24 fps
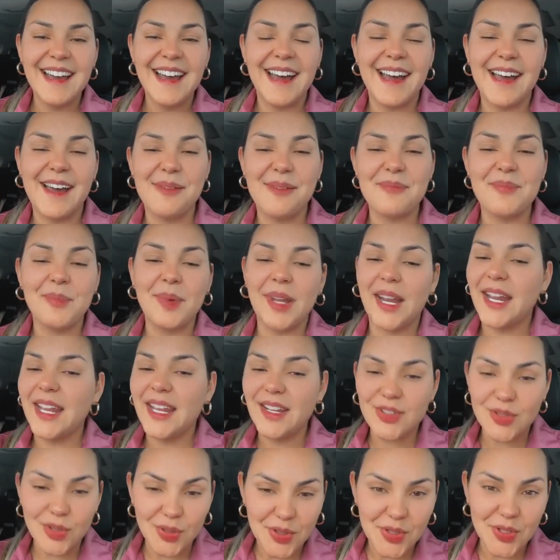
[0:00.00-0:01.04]
But I
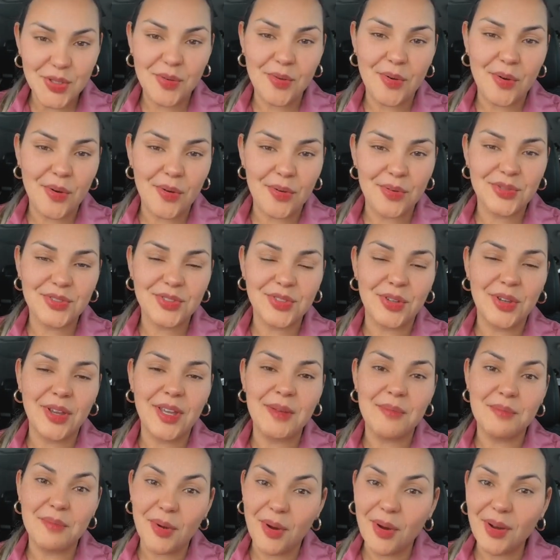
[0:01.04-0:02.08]
can talk to you also
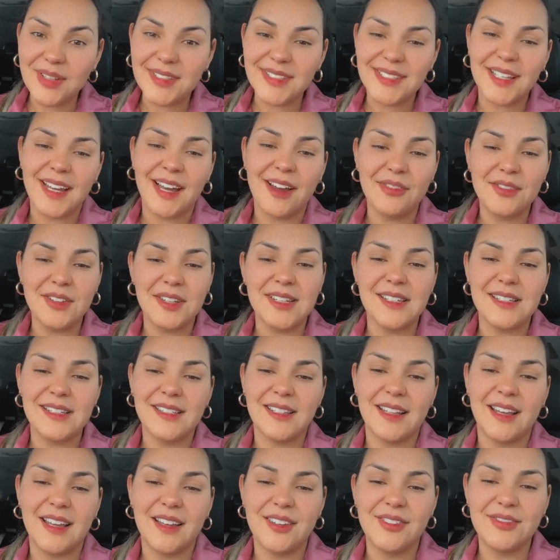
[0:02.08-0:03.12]
inbox after
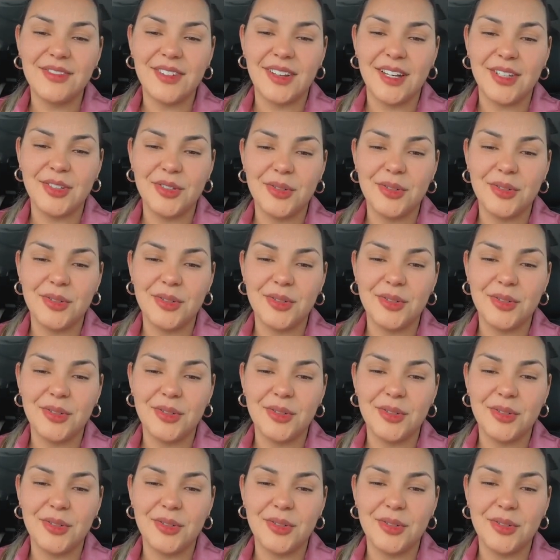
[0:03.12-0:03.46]
this live, I